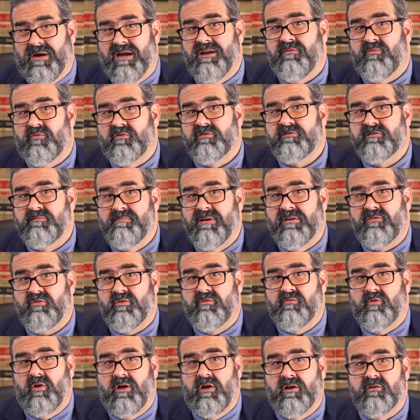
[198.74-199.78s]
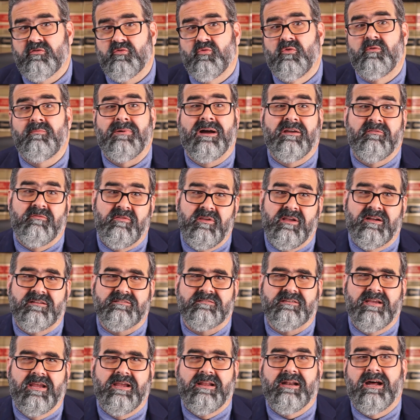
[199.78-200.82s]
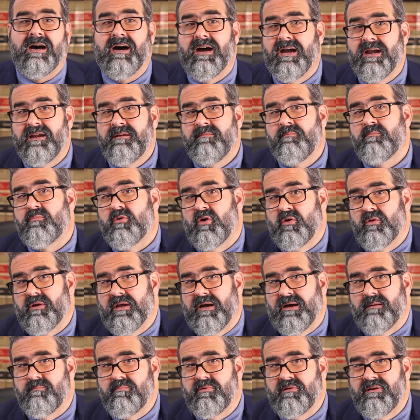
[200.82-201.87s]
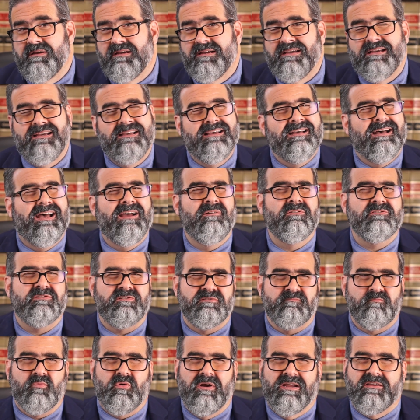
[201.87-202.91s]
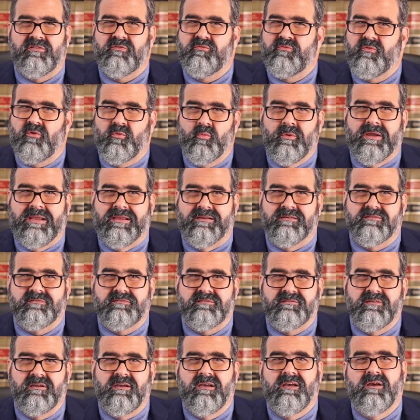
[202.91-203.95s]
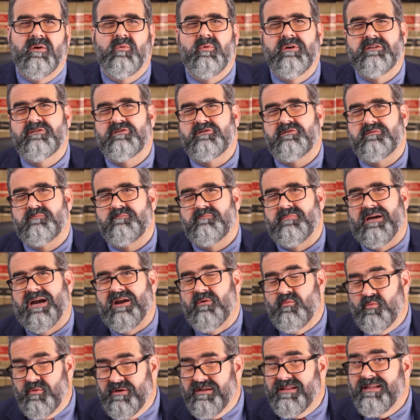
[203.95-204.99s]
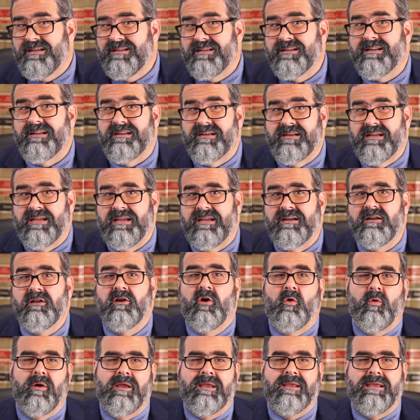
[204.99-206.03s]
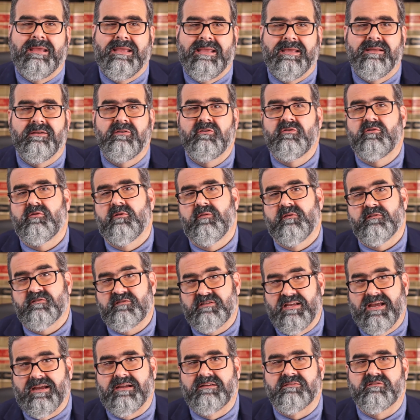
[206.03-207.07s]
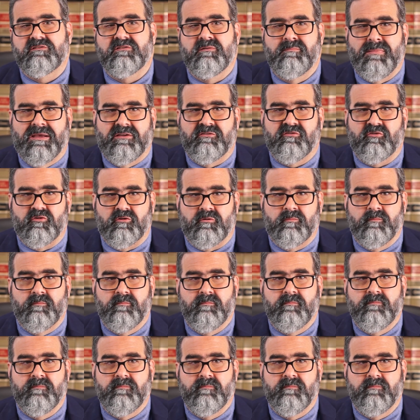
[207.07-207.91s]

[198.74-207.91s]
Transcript: my first semester of law school, my fiance and I broke up. I was depressed for weeks, which I really didn't need going into the second semester.